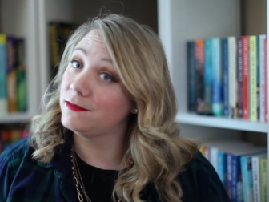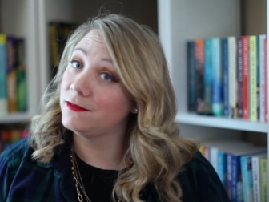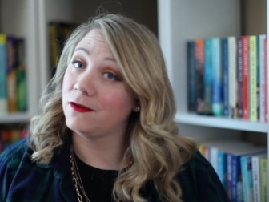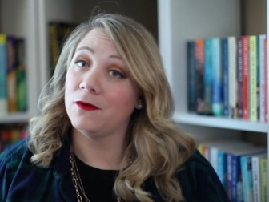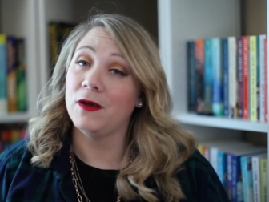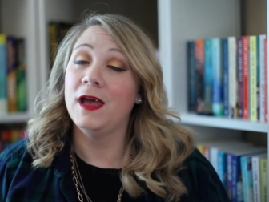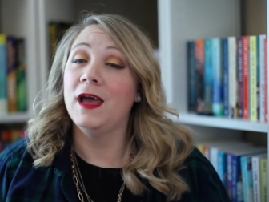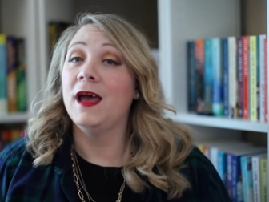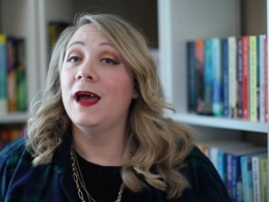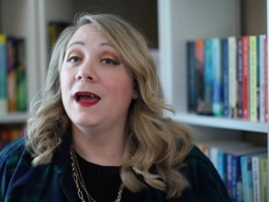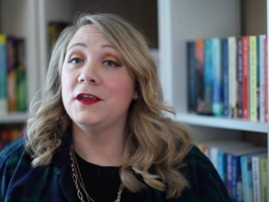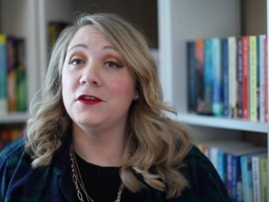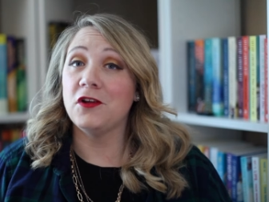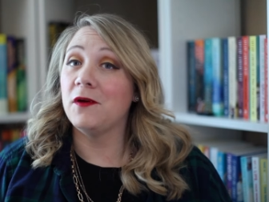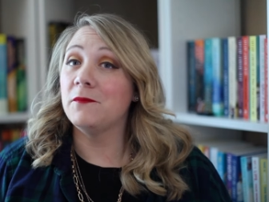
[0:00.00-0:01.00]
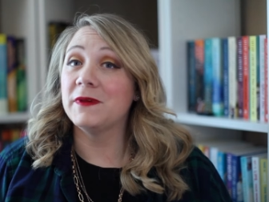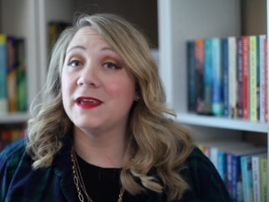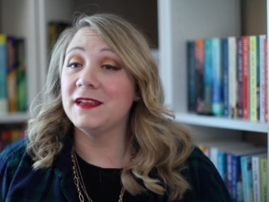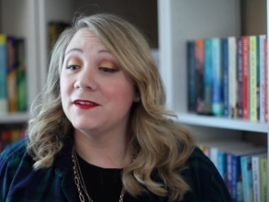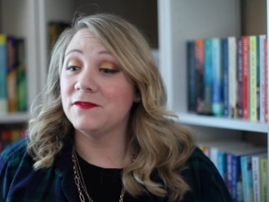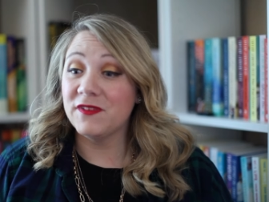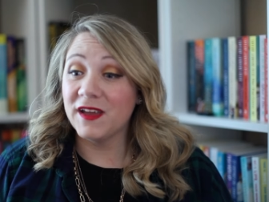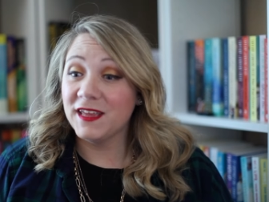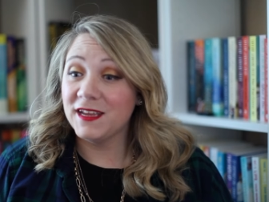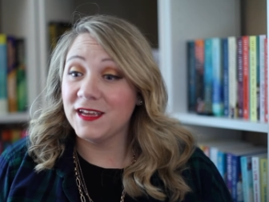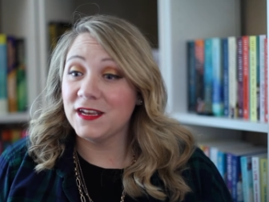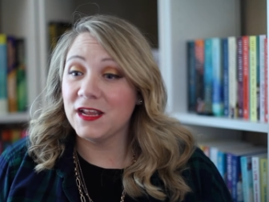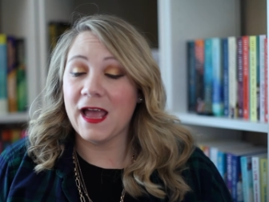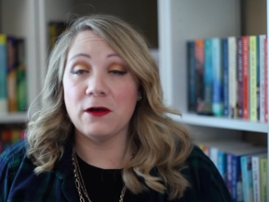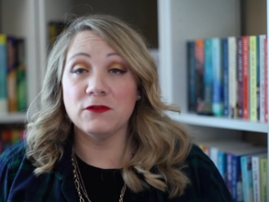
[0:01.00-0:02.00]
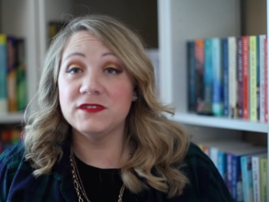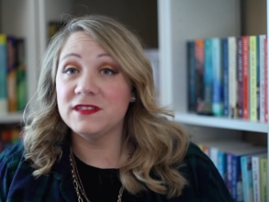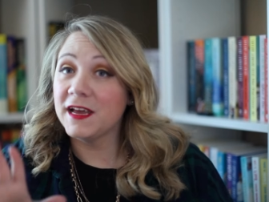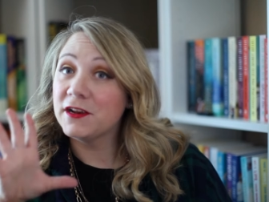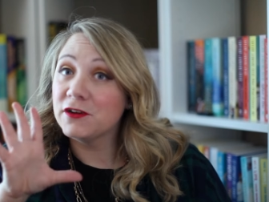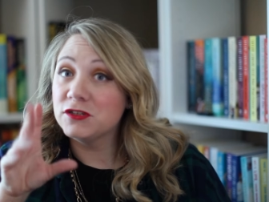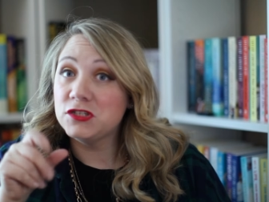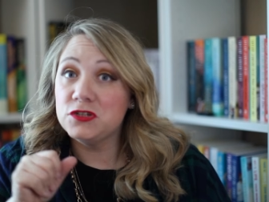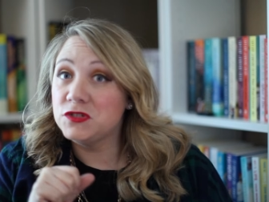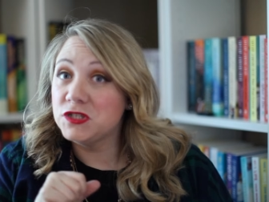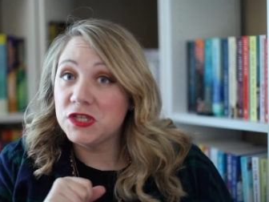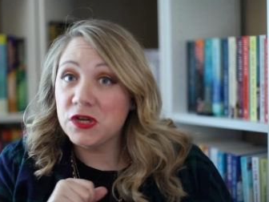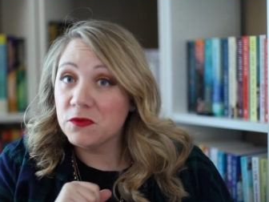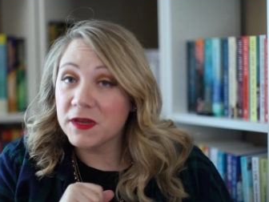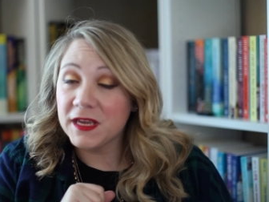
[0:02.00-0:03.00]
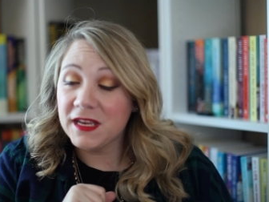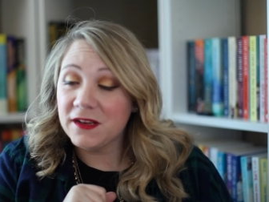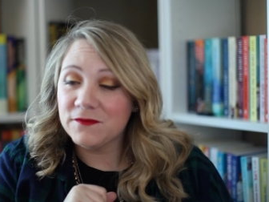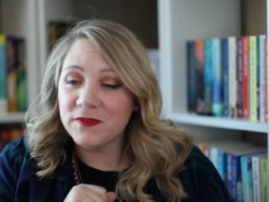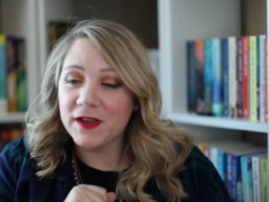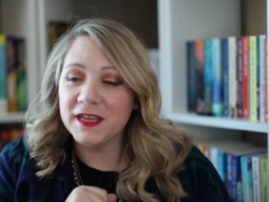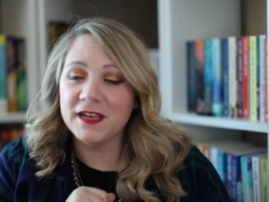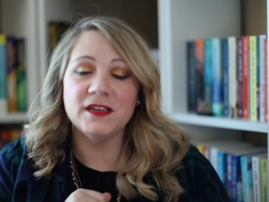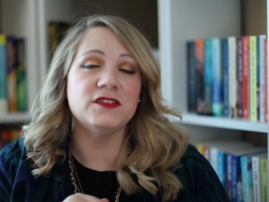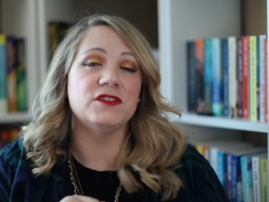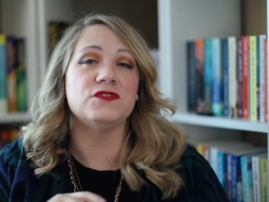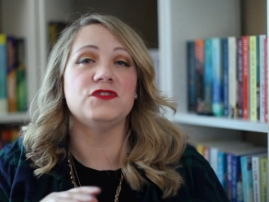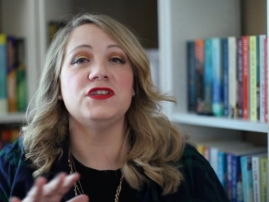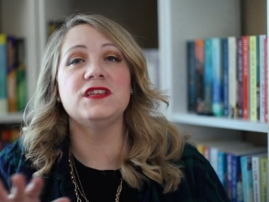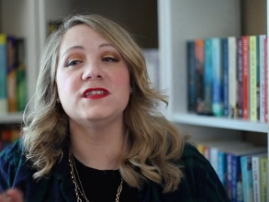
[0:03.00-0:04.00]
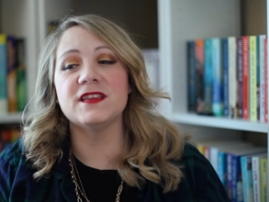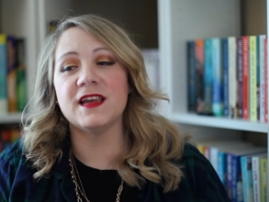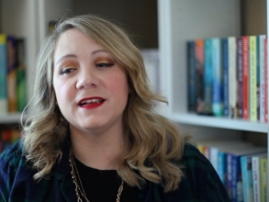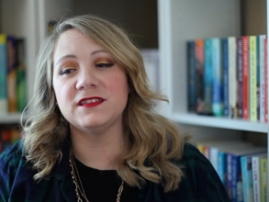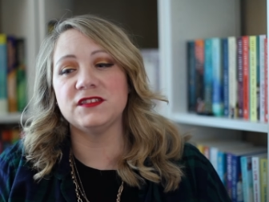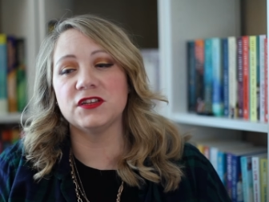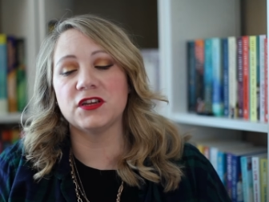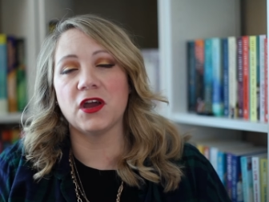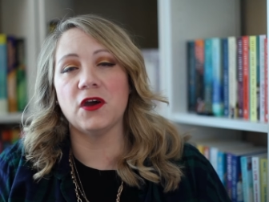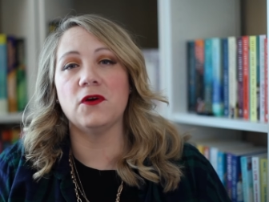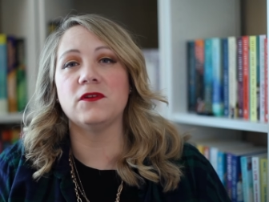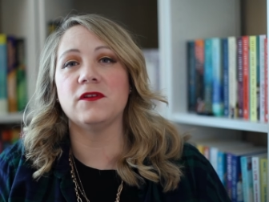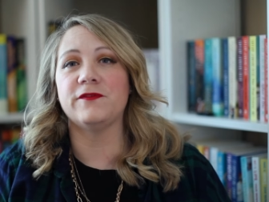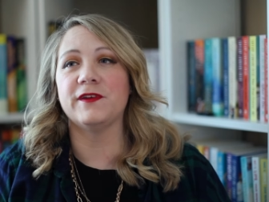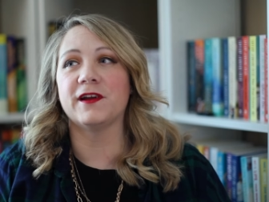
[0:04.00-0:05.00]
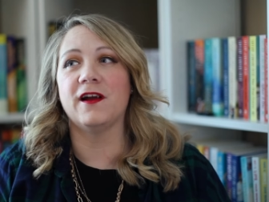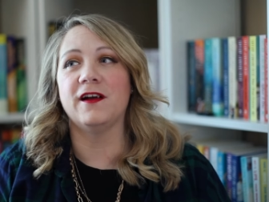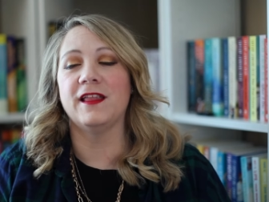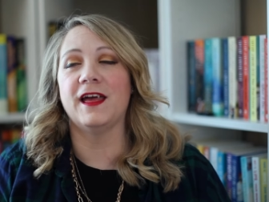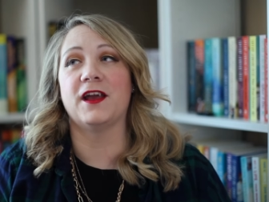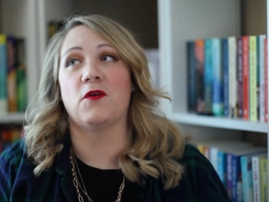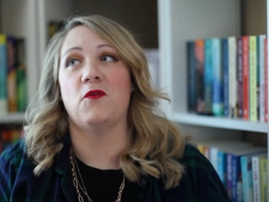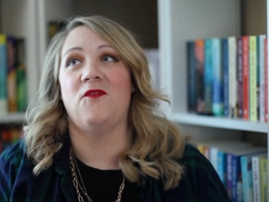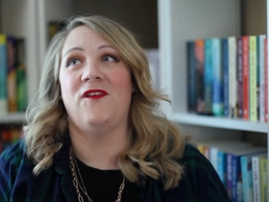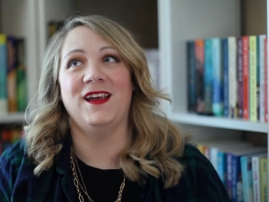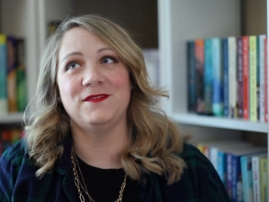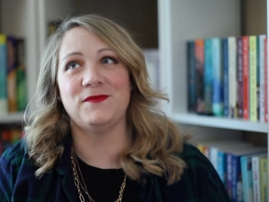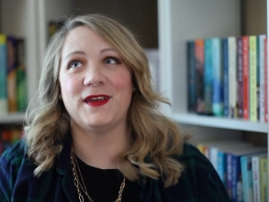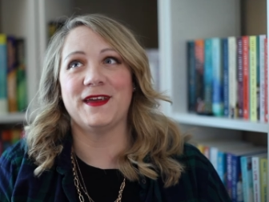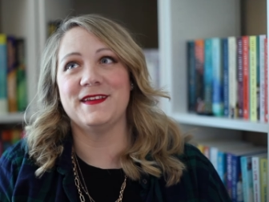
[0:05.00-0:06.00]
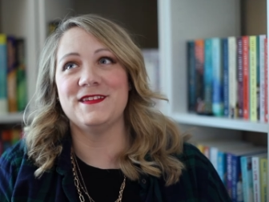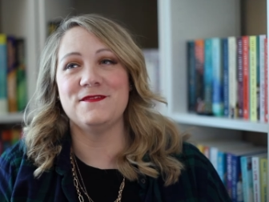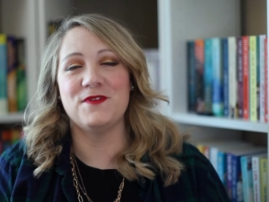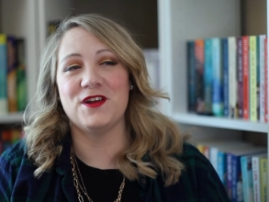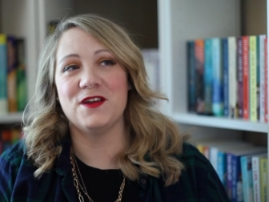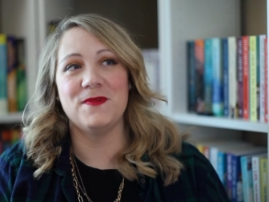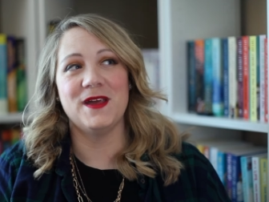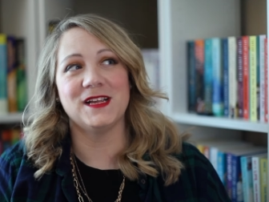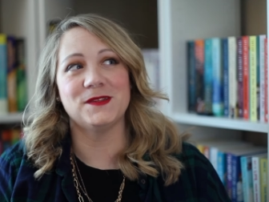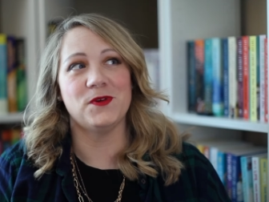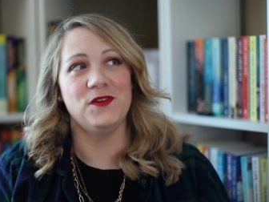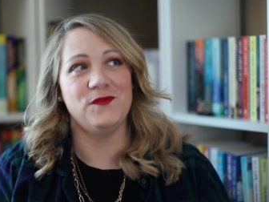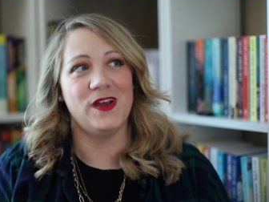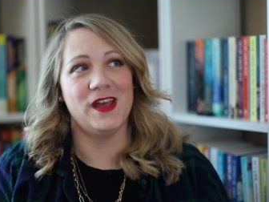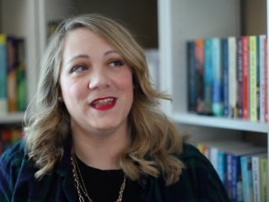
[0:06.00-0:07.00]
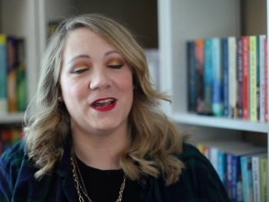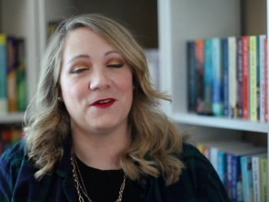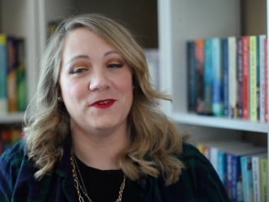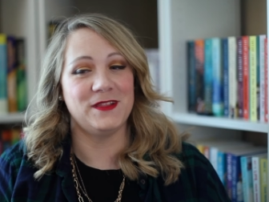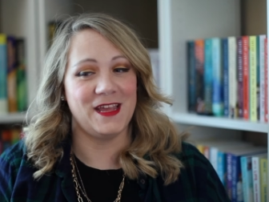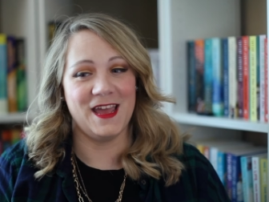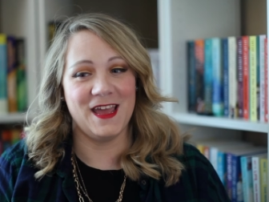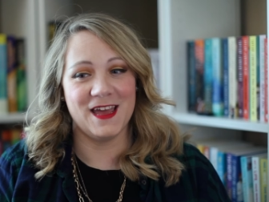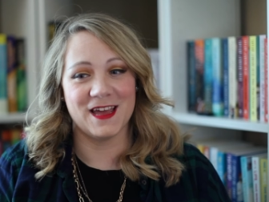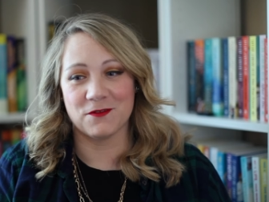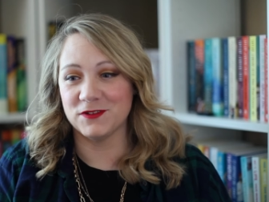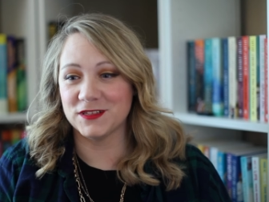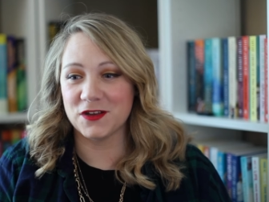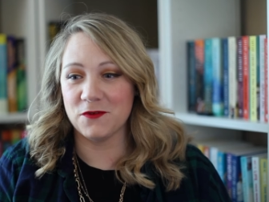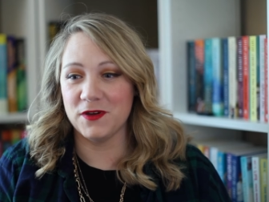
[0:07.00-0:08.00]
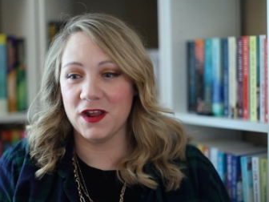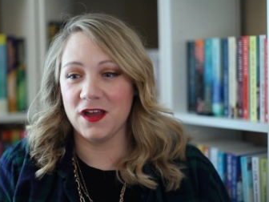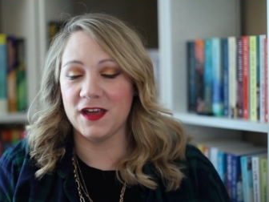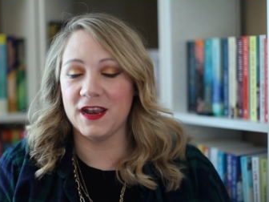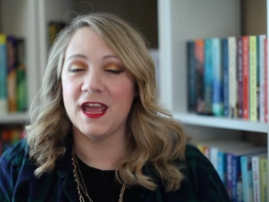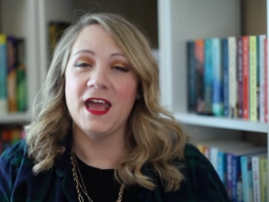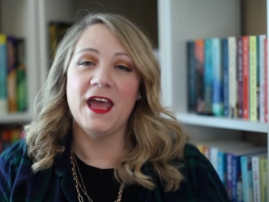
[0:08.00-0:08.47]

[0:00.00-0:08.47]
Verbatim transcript: So, you know, I'm getting invited. Outsiders usually don't get invited. So she decides to go to figure out, like, why is my cousin marrying my ex-boyfriend? Like, what the heck? What's going on?